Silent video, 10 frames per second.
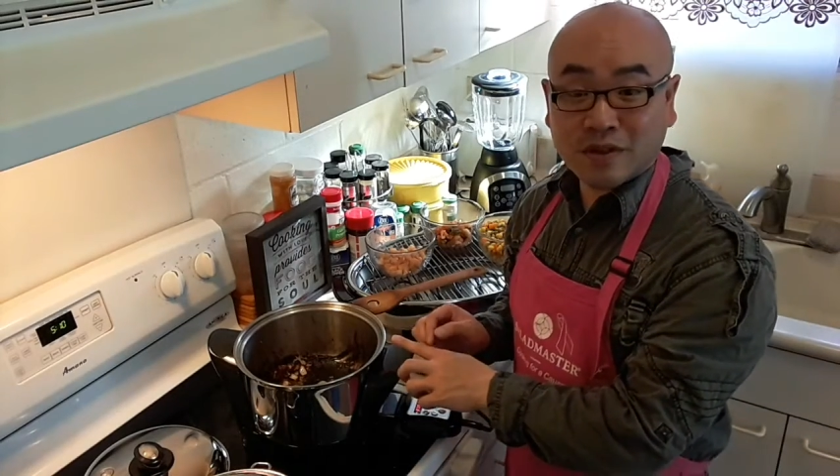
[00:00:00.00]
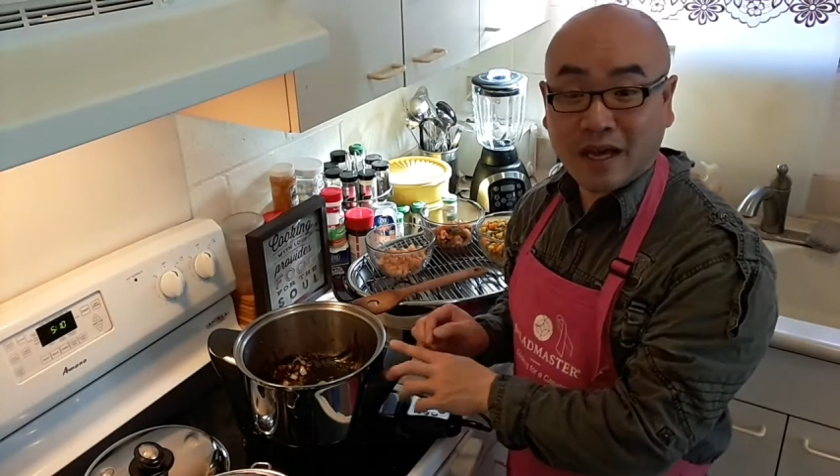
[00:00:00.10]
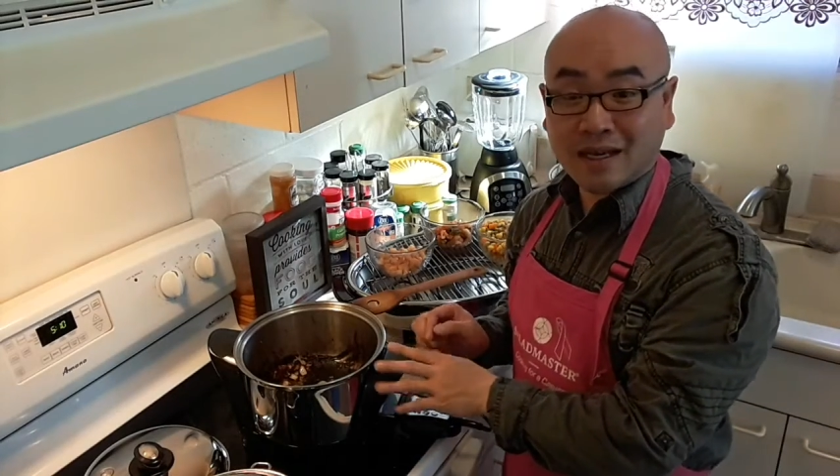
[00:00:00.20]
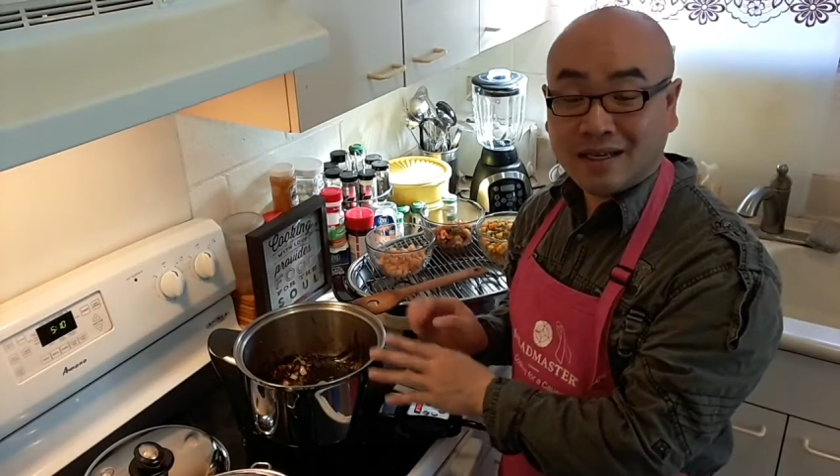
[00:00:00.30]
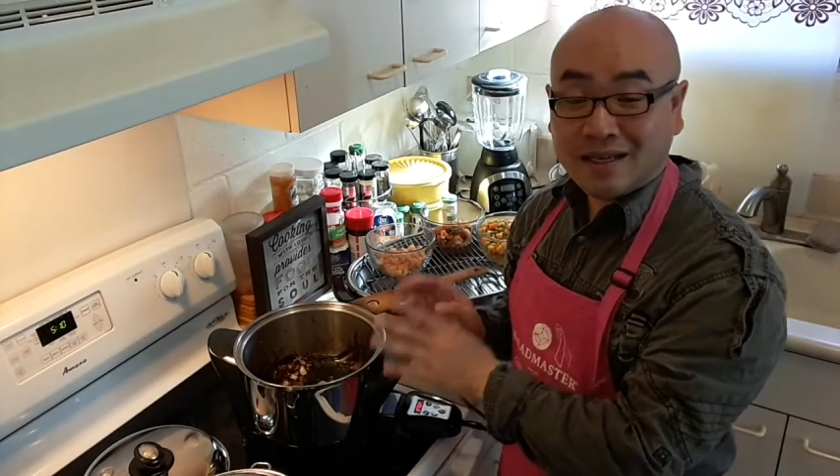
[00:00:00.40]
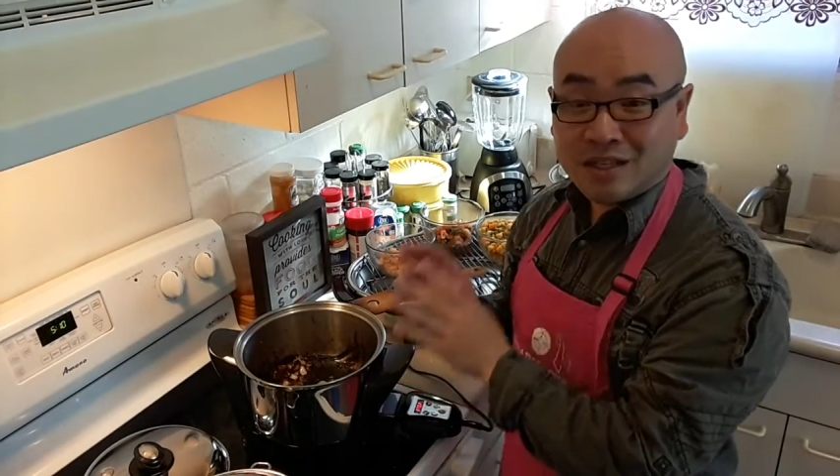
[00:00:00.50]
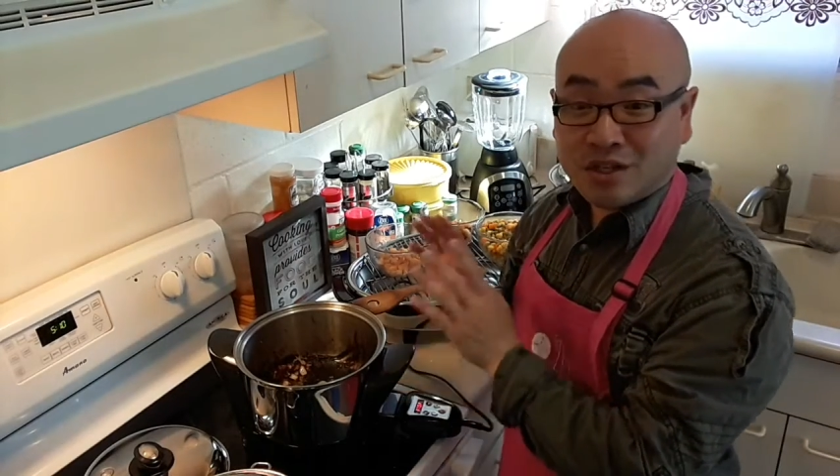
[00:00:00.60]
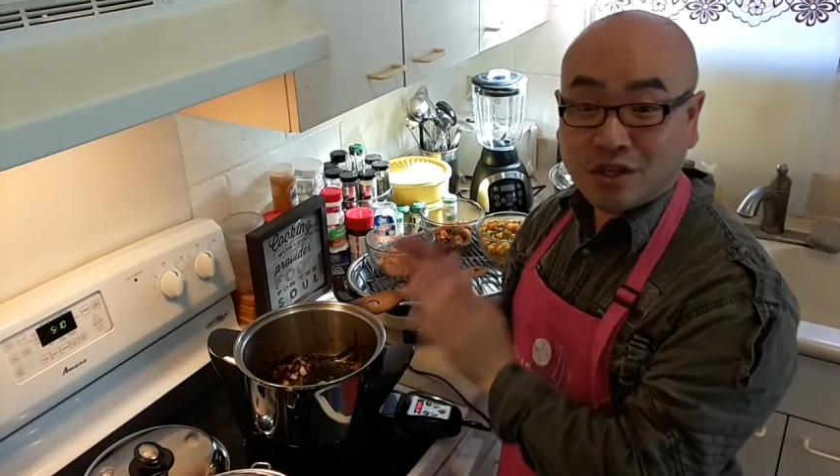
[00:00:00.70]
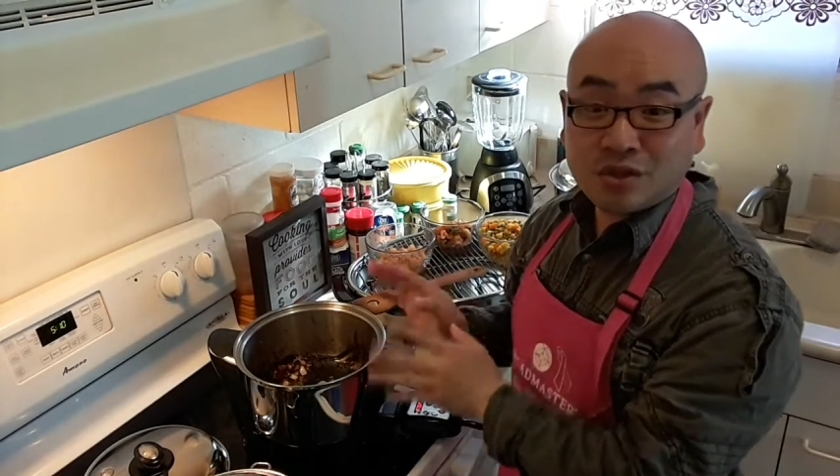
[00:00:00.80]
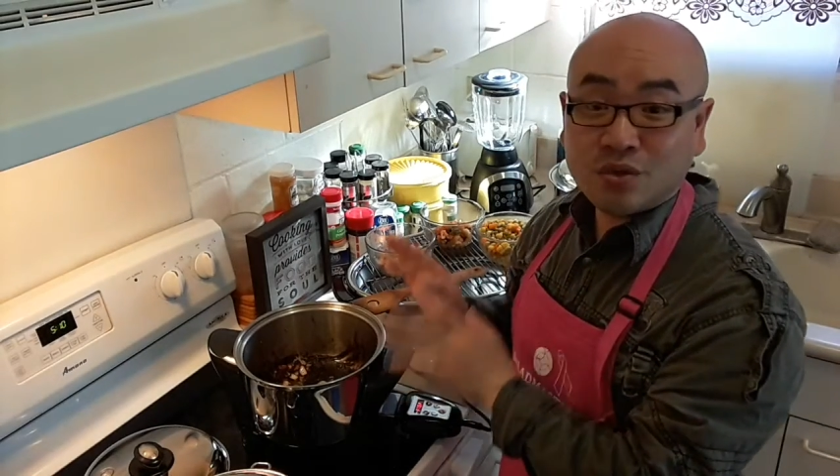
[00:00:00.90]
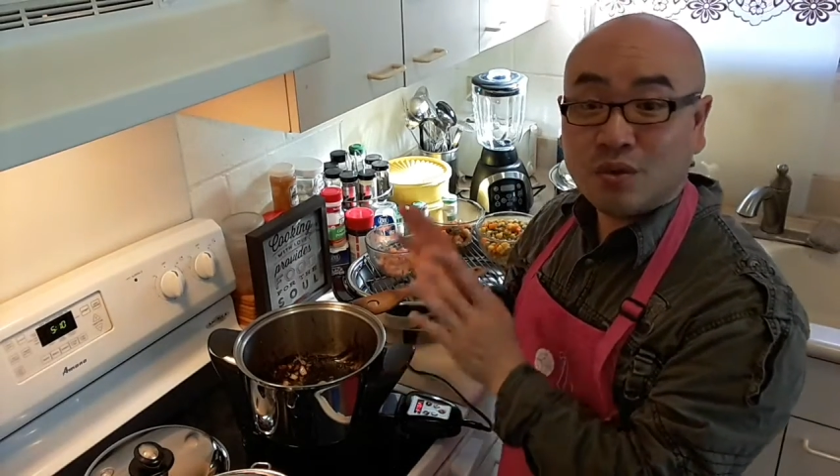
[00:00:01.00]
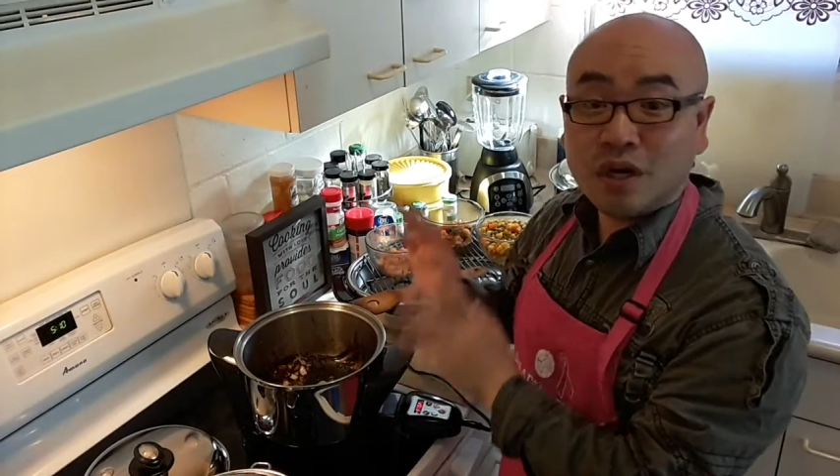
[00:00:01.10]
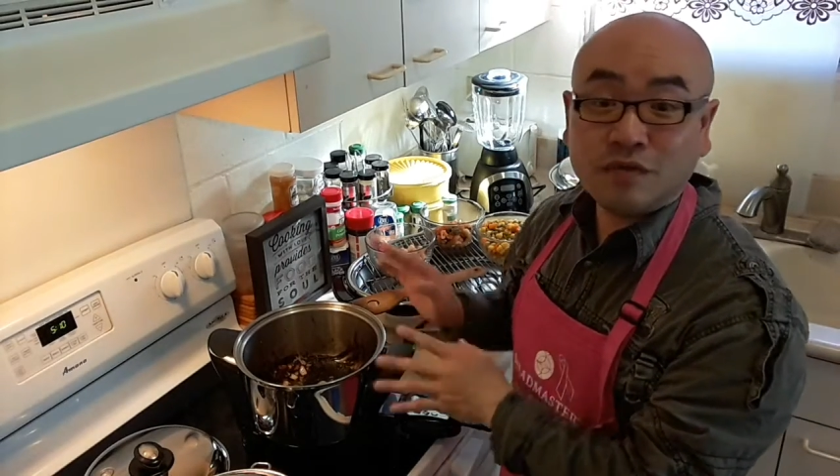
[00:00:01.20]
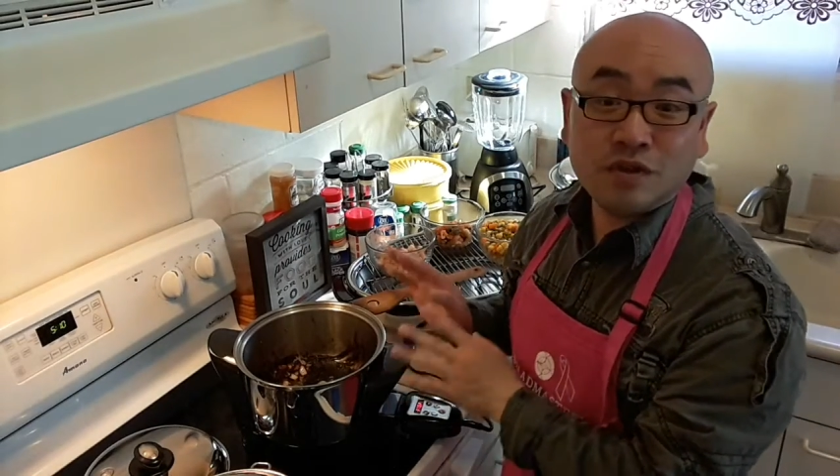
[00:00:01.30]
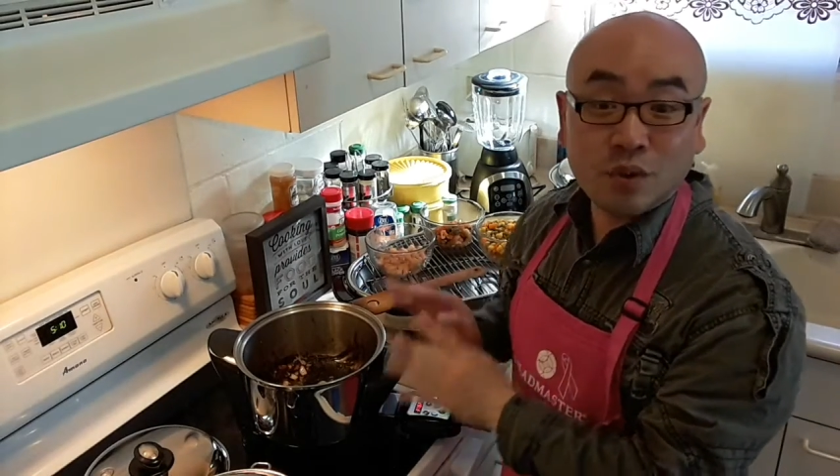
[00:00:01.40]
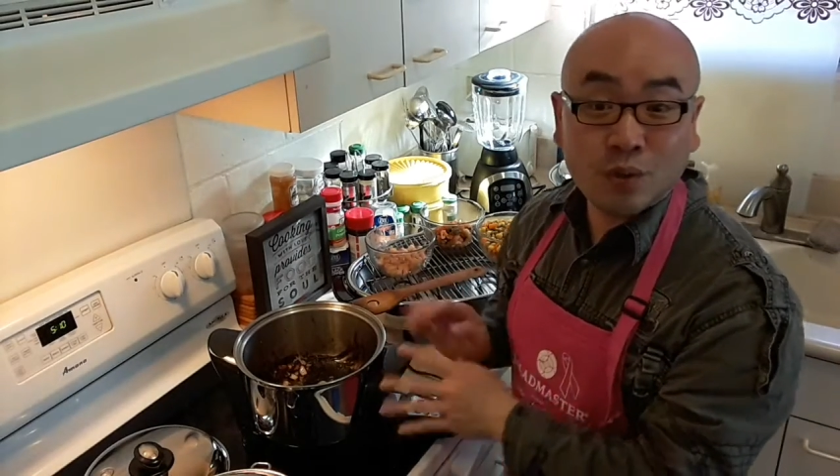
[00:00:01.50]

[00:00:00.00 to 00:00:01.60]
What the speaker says: that you can do whatever you